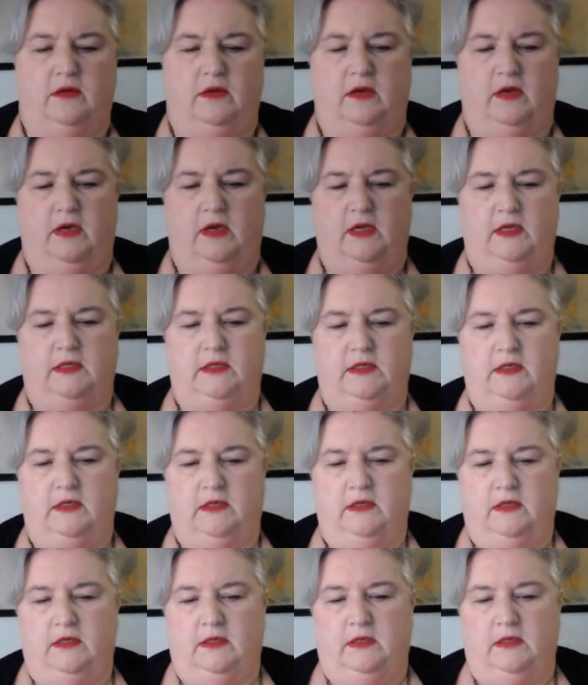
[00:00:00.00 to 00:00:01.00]
or not.
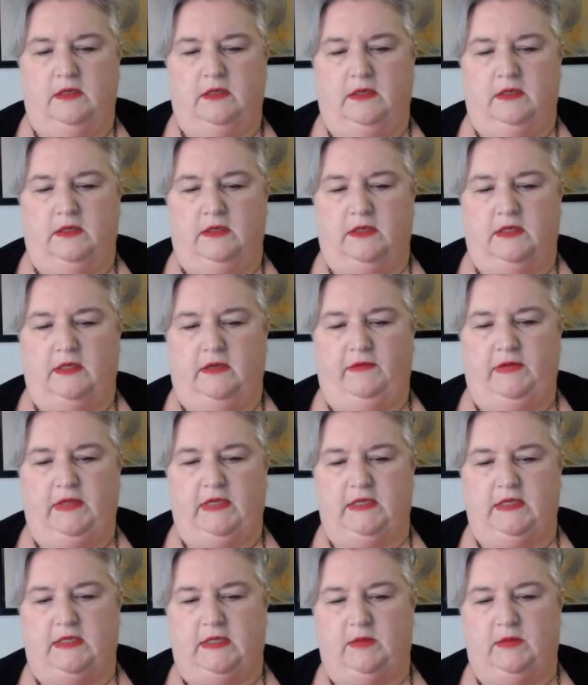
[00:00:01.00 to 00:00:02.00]
So
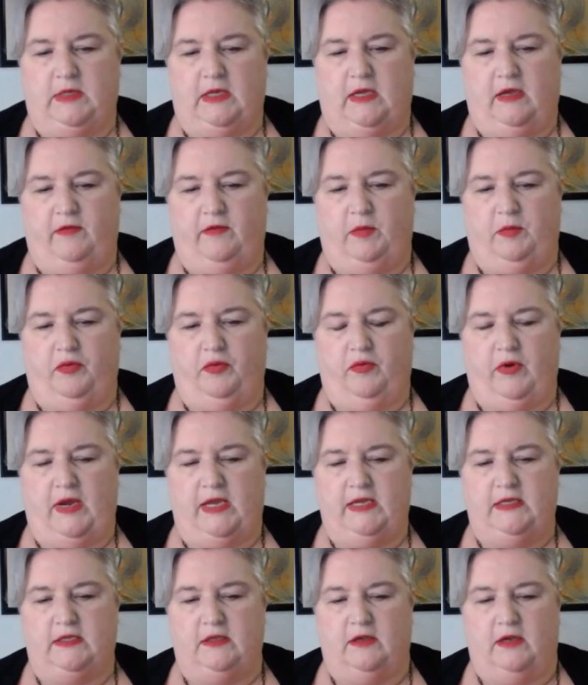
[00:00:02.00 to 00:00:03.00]
everything seems to have a
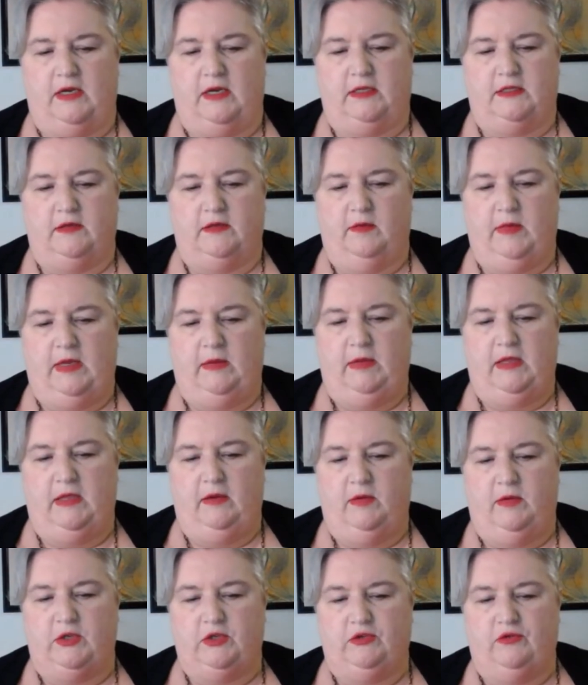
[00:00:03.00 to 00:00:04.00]
price on it. So maybe
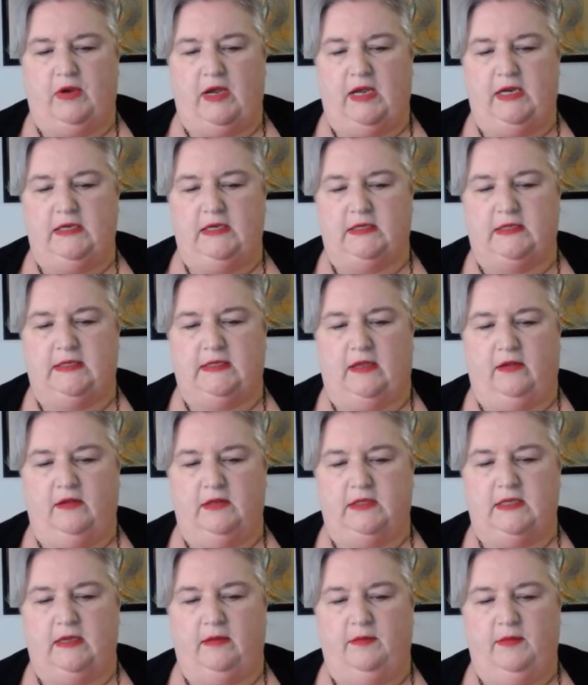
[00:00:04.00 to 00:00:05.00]
they were trying to
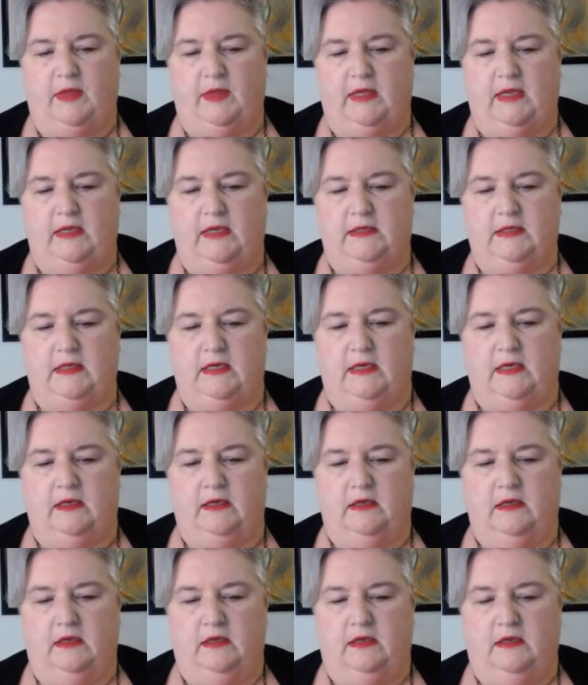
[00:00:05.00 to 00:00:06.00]
sell some things in
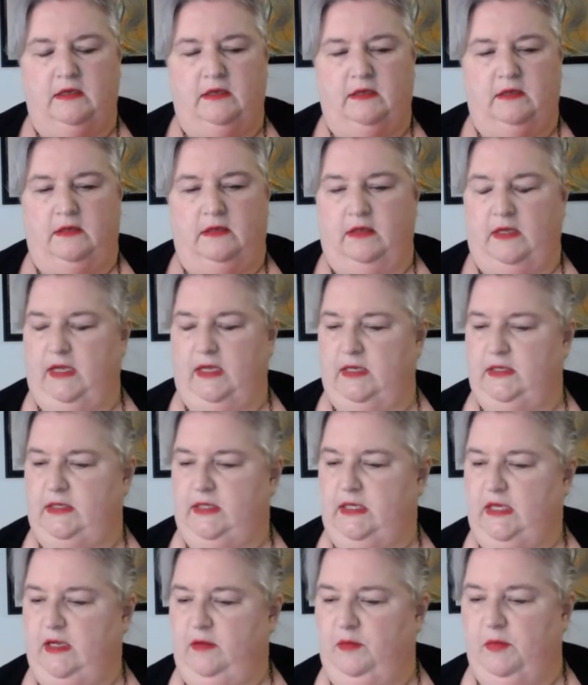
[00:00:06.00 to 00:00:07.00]
a
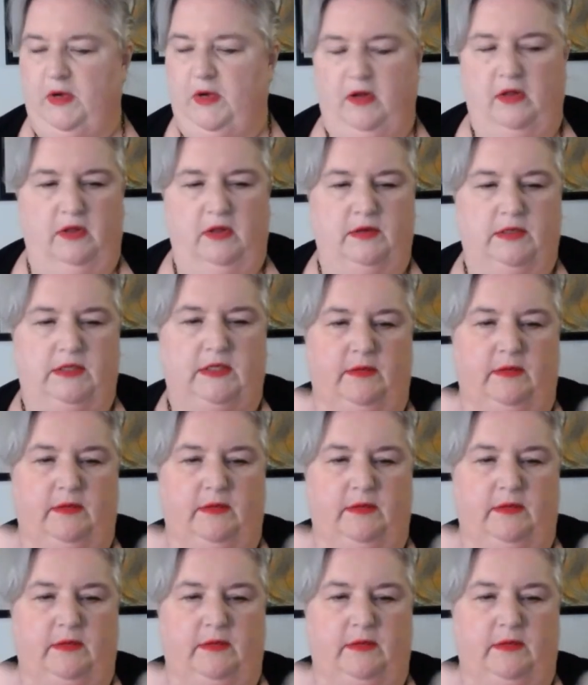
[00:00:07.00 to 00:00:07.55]
antique mall or